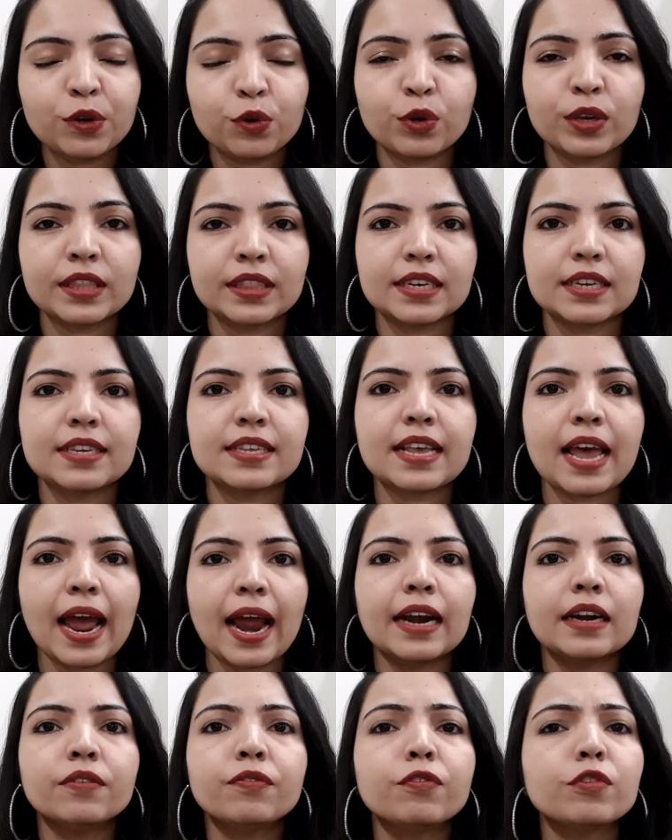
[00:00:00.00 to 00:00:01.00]
doing this,
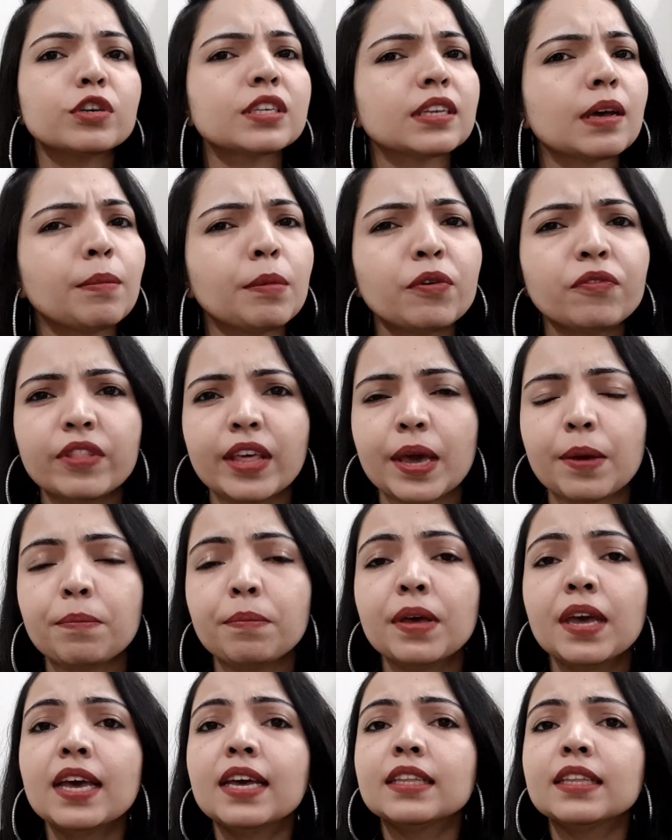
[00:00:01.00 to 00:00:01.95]
and for some of them,